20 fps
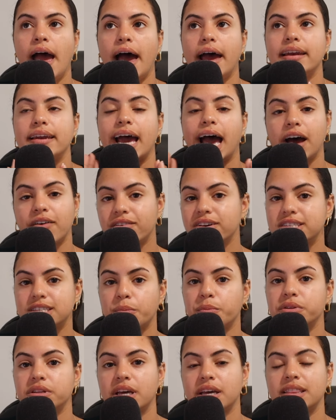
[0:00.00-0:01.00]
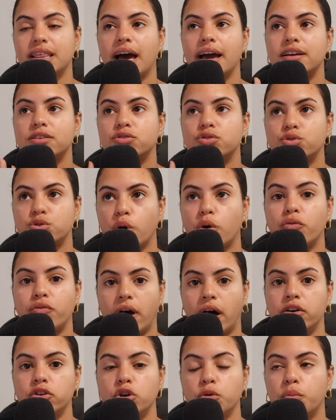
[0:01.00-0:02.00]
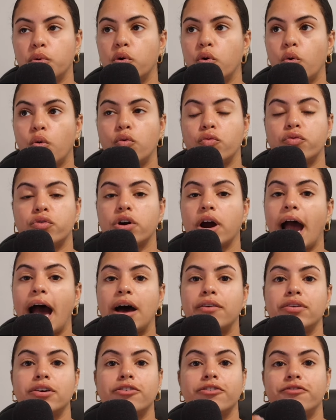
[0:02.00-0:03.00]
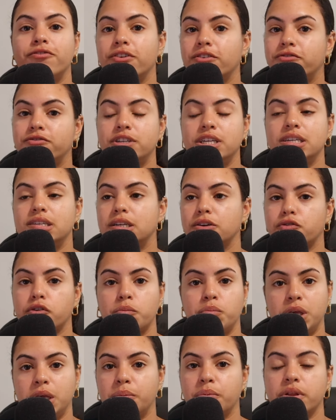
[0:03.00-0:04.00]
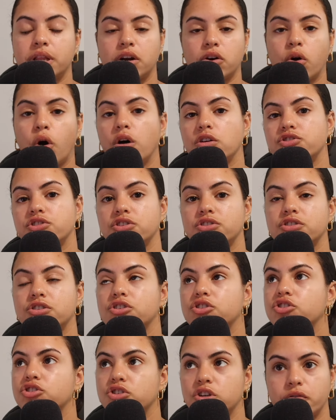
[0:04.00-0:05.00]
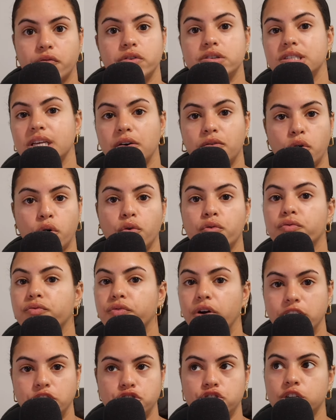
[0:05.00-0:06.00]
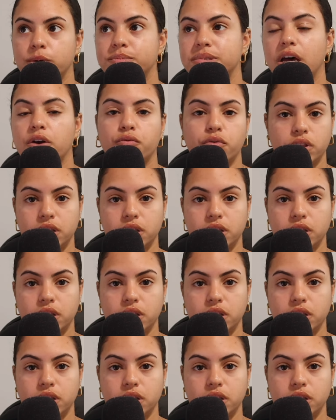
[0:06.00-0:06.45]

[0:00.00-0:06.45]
And having someone like that is so valuable over having 15 different people that are all just surface level friendships and